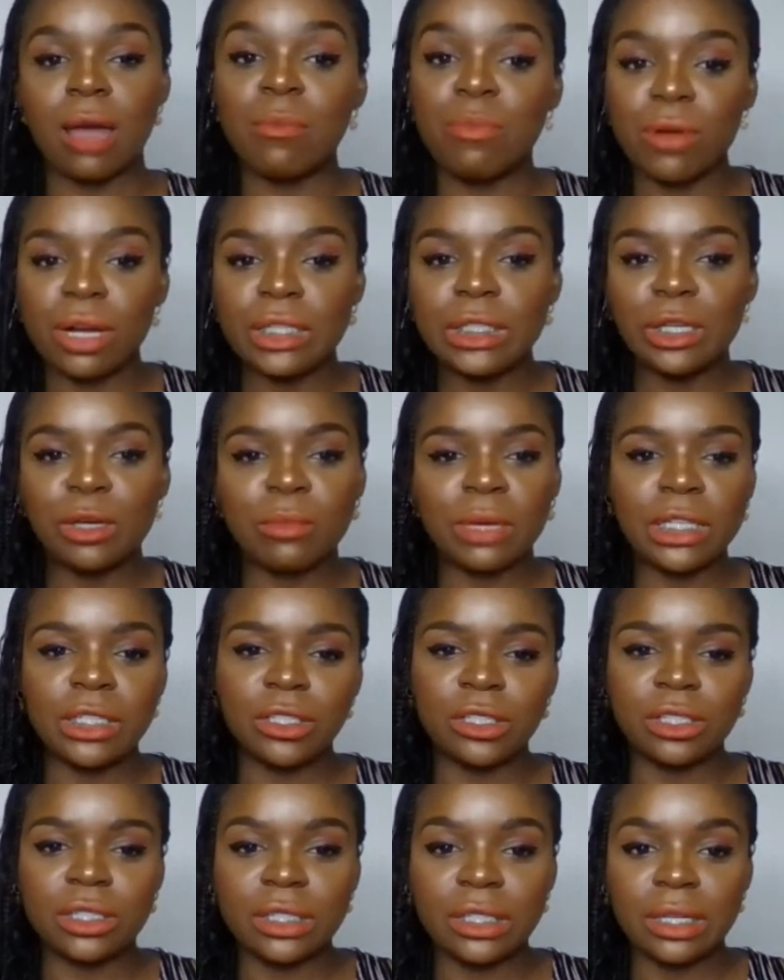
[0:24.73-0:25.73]
I brought out my
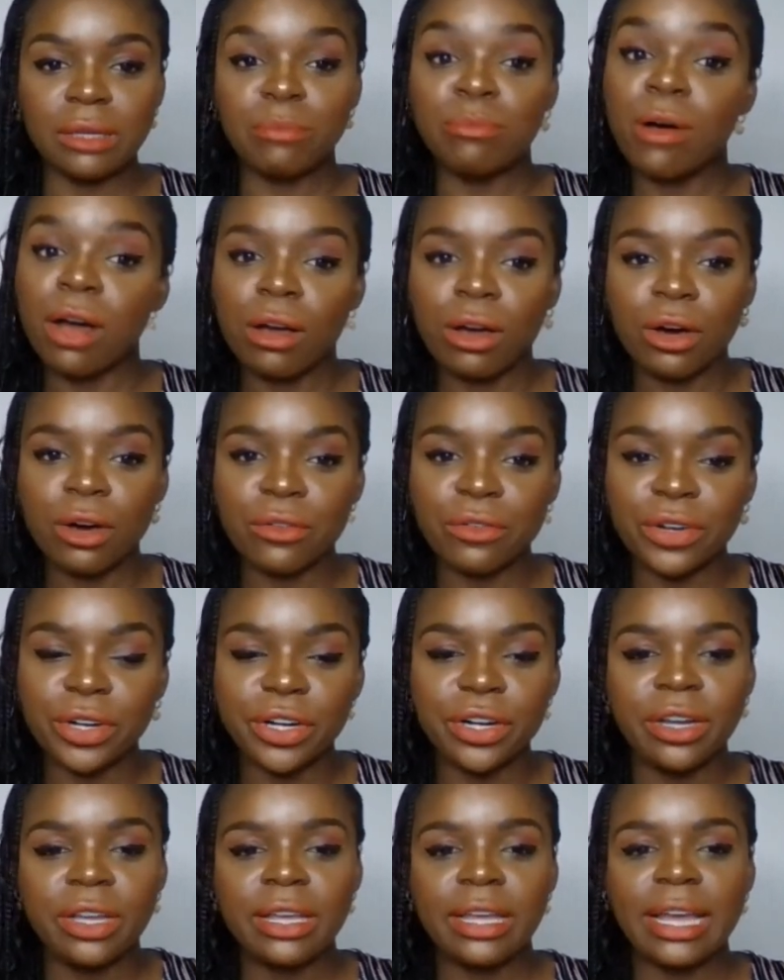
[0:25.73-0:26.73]
trusty pot
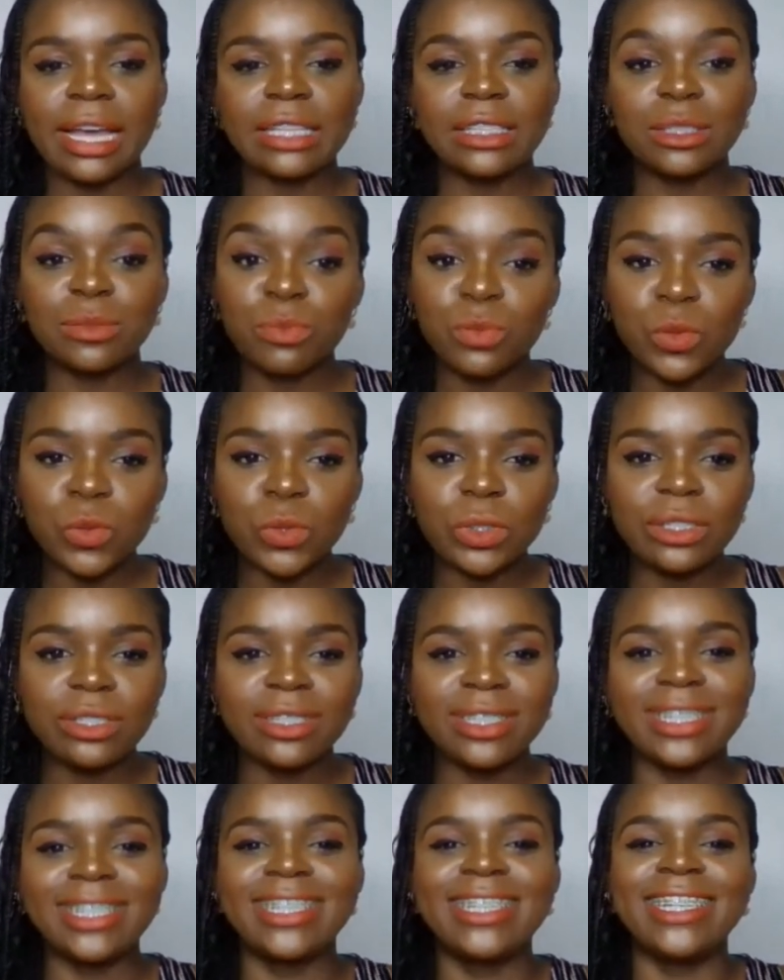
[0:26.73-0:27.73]
cover and
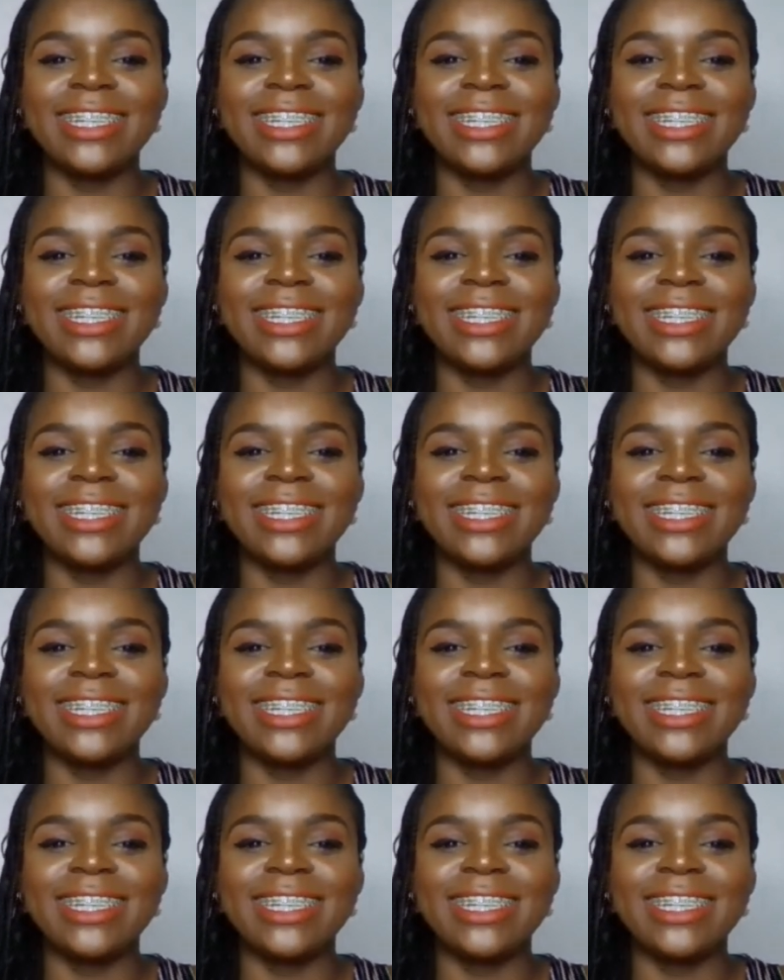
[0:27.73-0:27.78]
spoon